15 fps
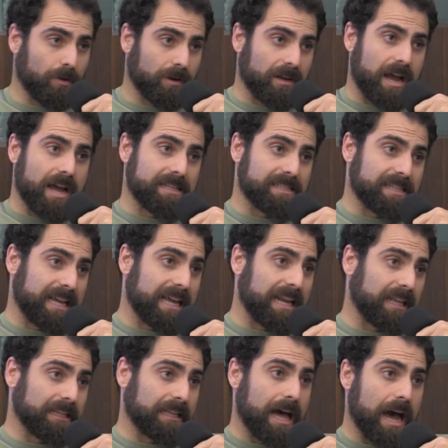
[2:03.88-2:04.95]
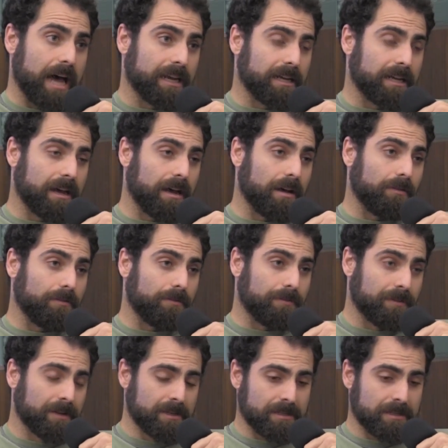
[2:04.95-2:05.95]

organizing and a lot of